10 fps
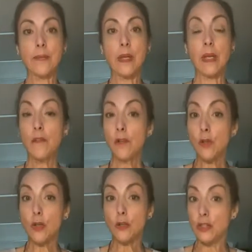If you
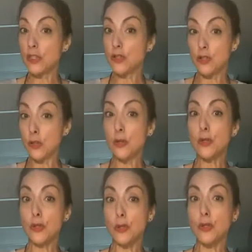choose
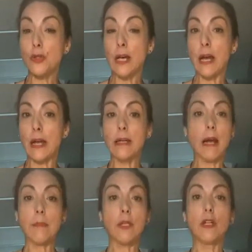to do that,
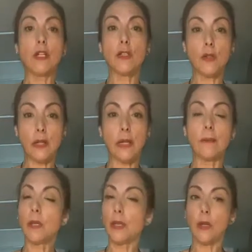I'm not going to do that. I'm
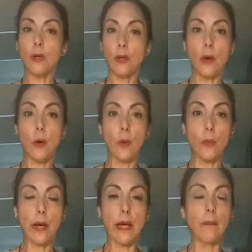going to go the whole
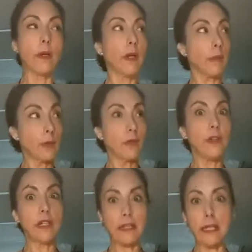way. I'm going to prove it
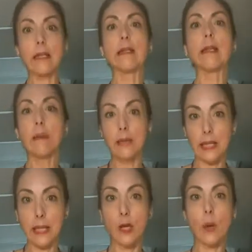a second time and
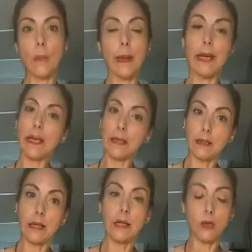then come back
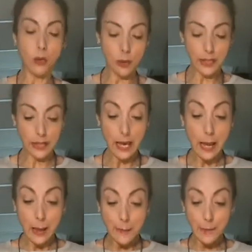and cook it.
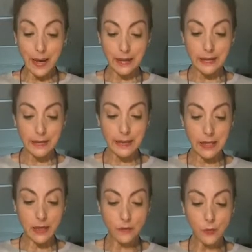But
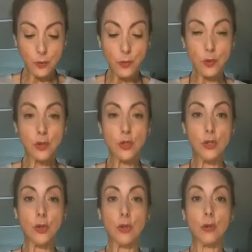if you want
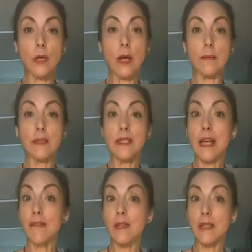to
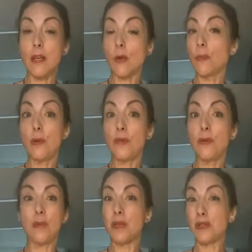save the second proving
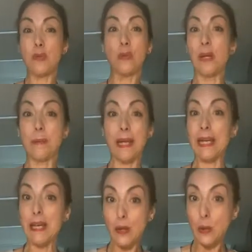because you want to make
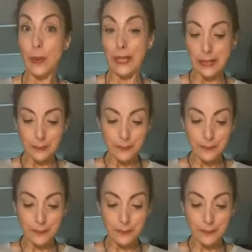it quick,